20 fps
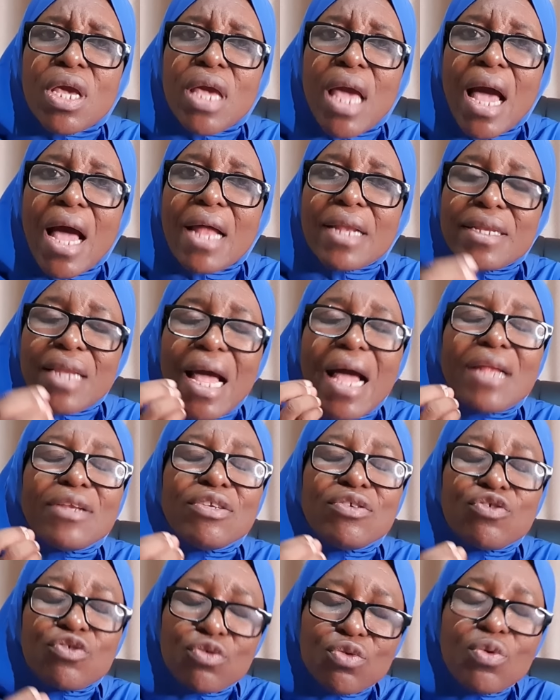And,
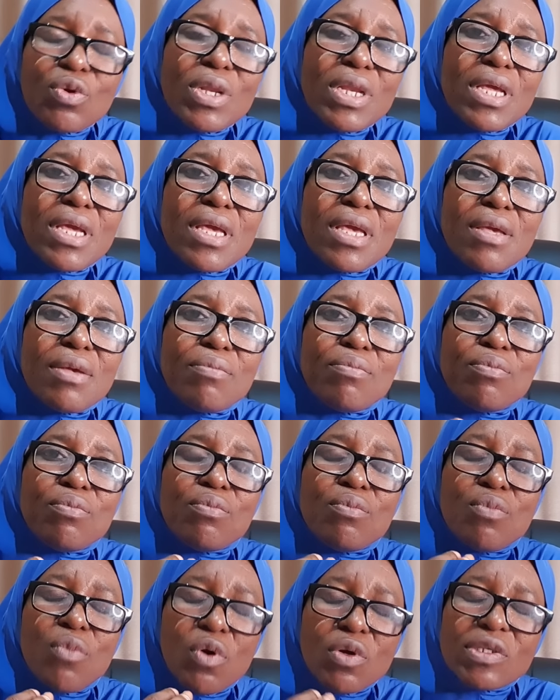and truly,
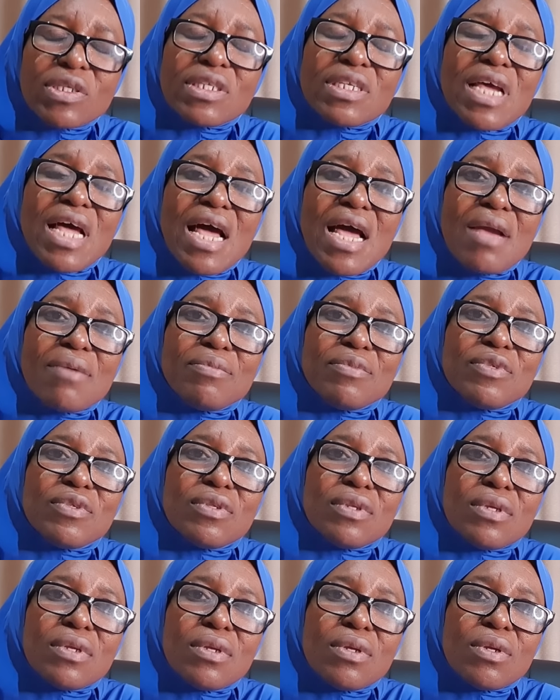most times,
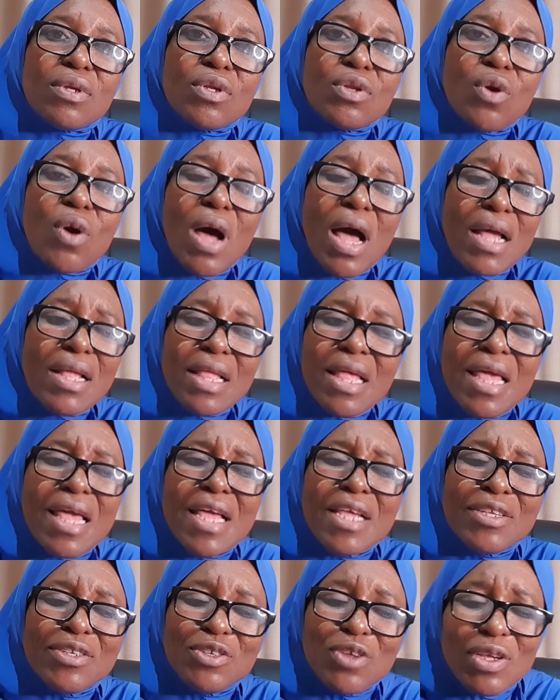you know,
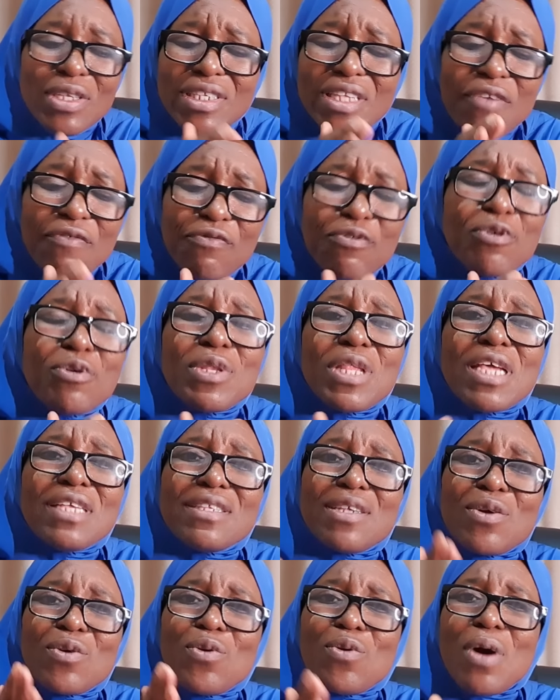just a few
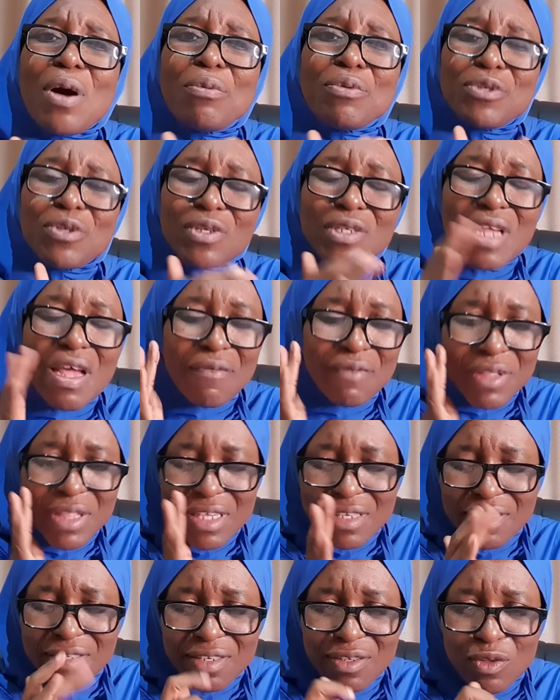days ago i was just having
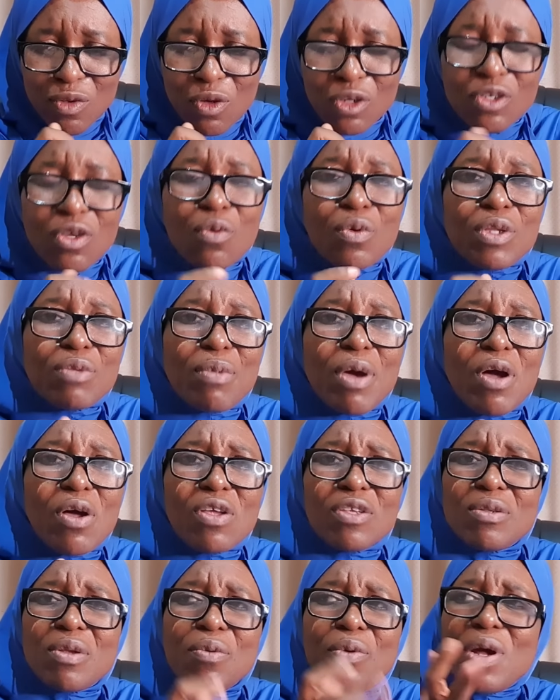this discussion with my
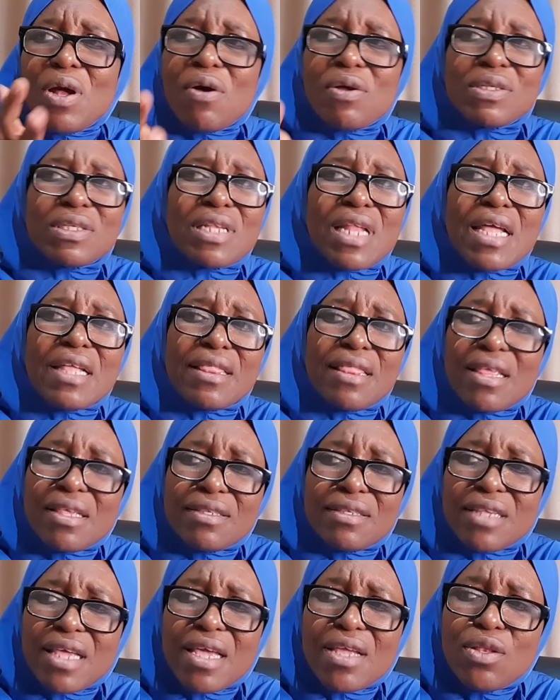husband where i was like
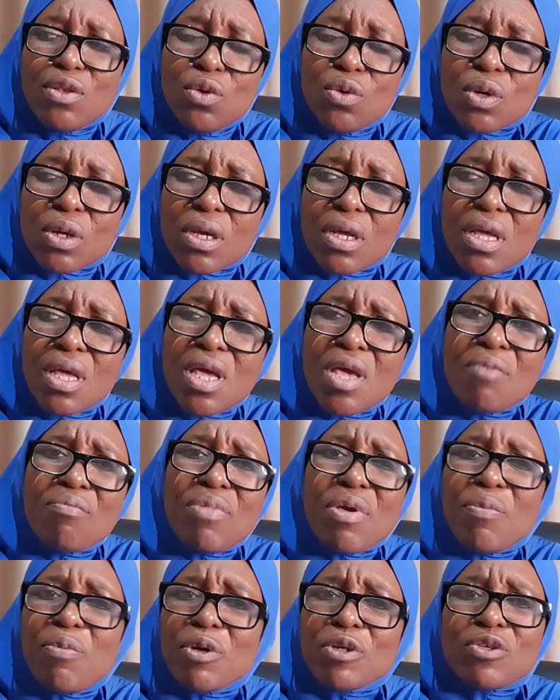saying look
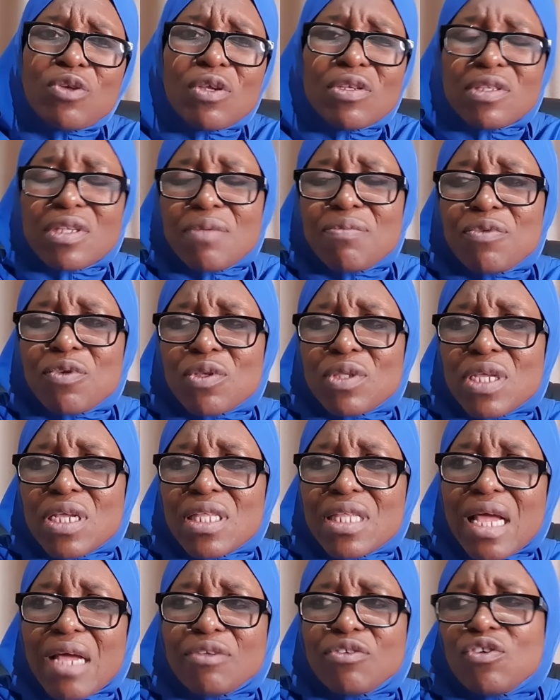people just seem to
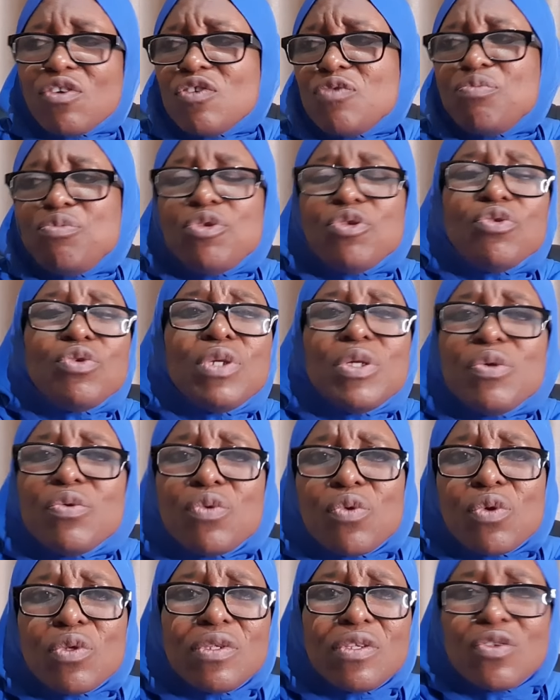think that just building
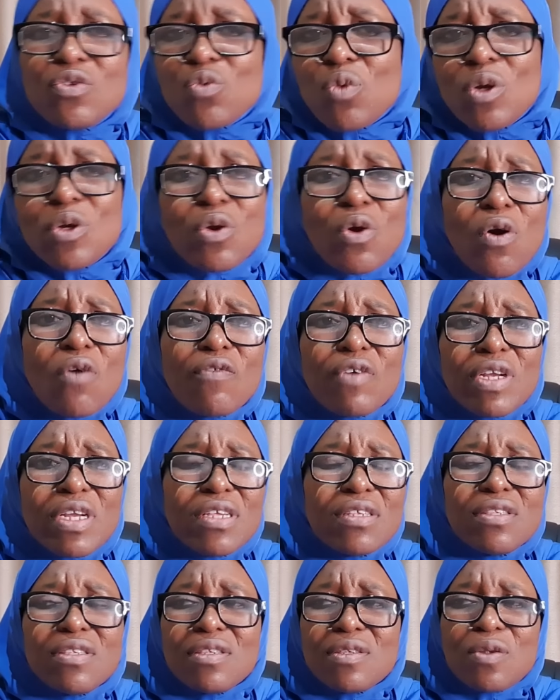roads is what
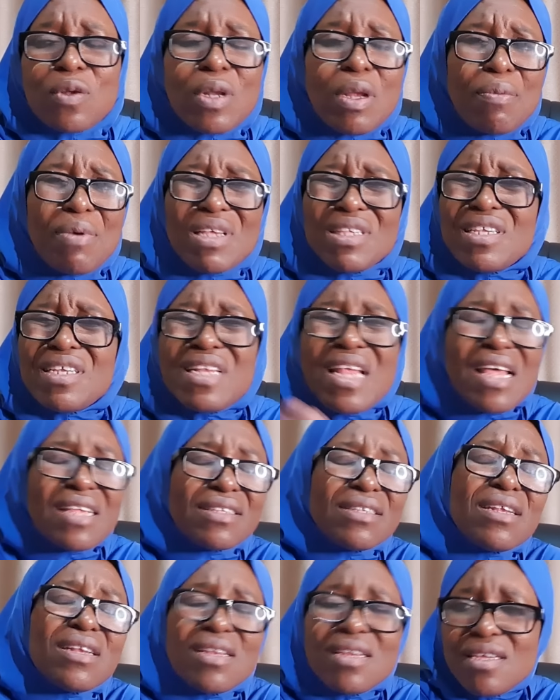governance is all about i said that's
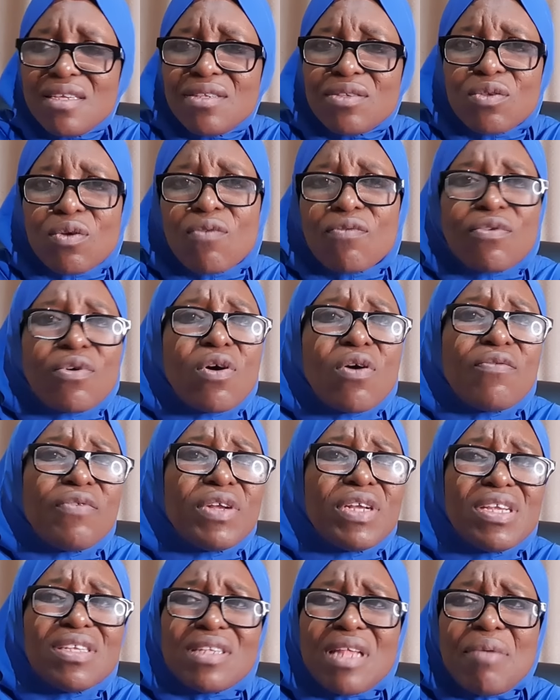the least of
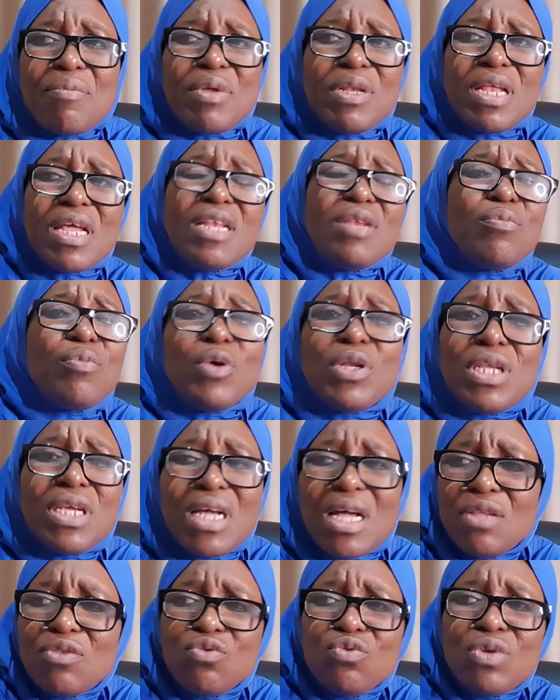governance i mean anybody
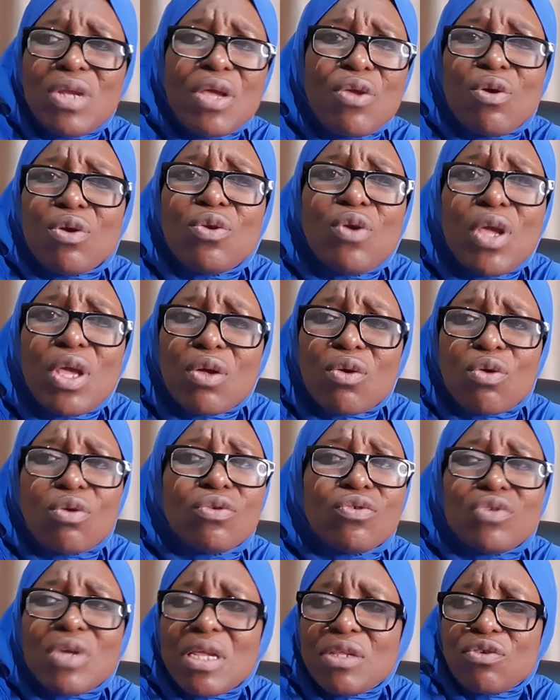can do that you're not a
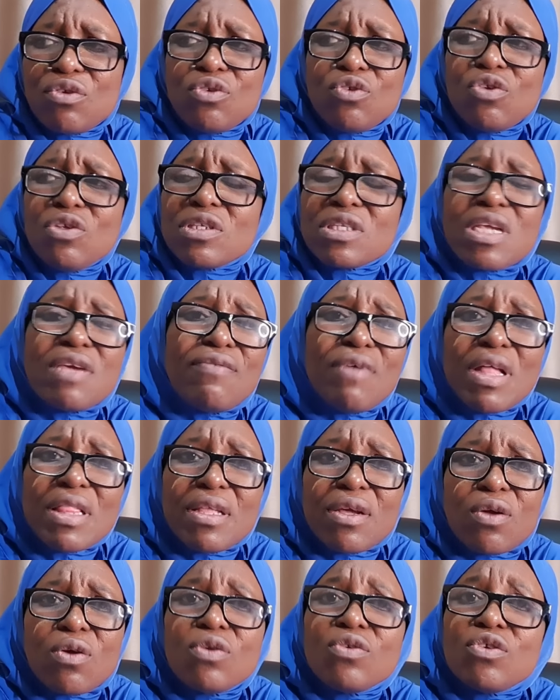contractor just give out
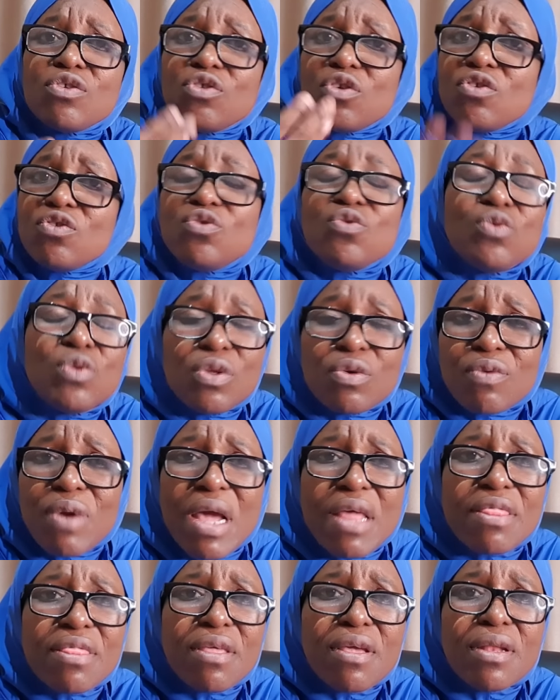the contract just do the
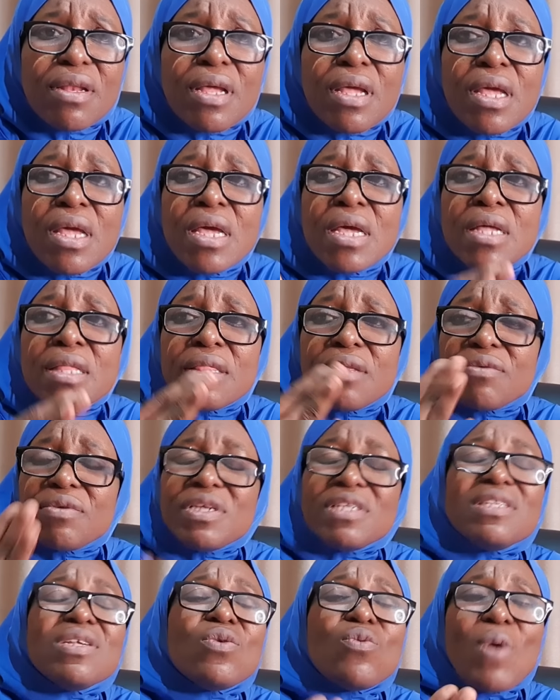right thing the
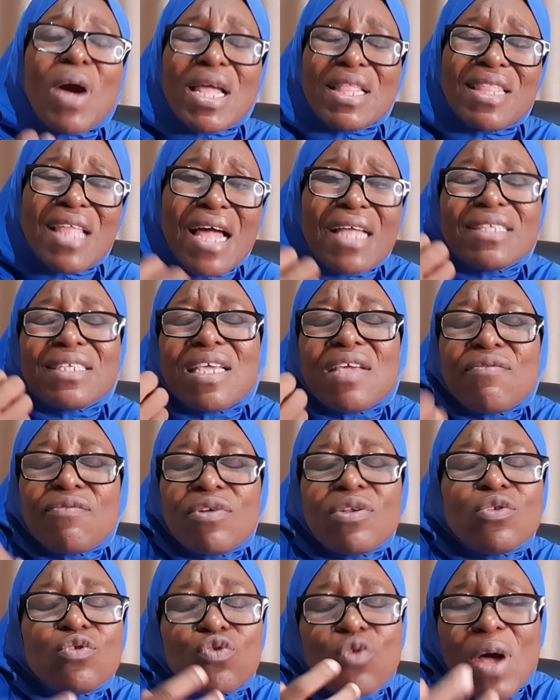reason why that
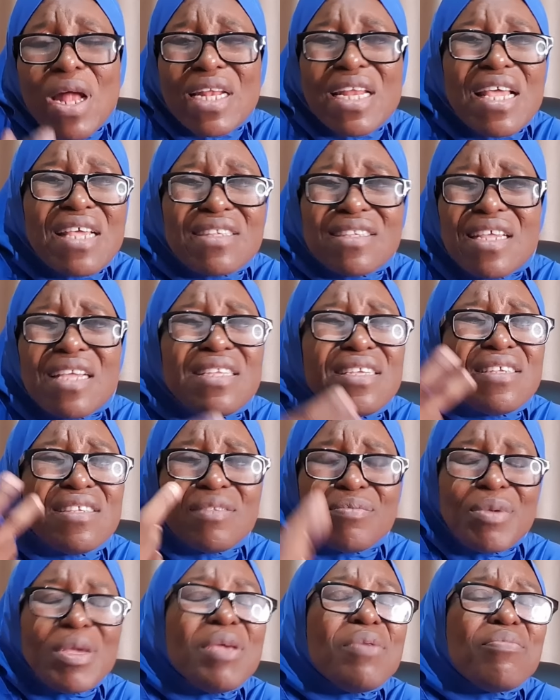even to an extent is
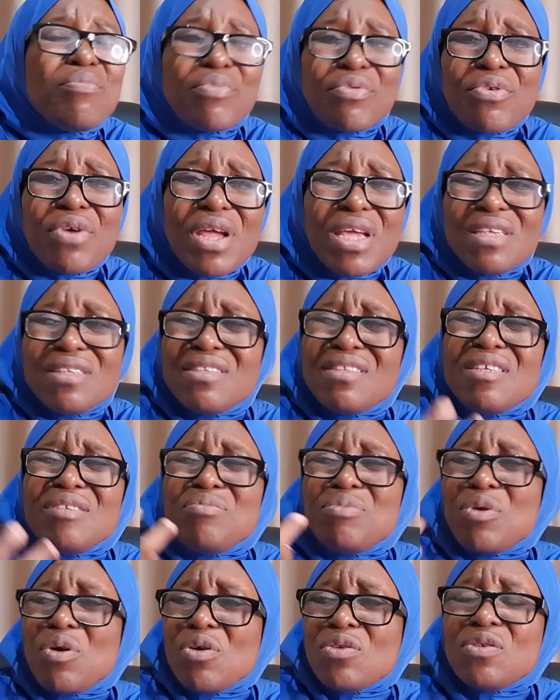being praised is
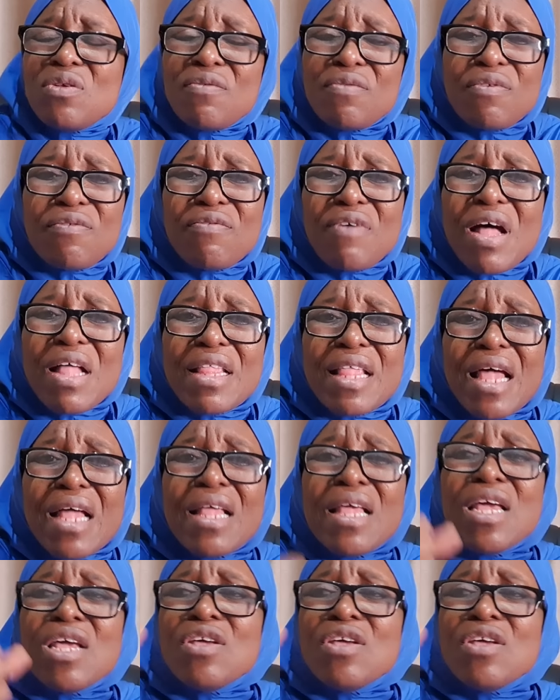because of the fact that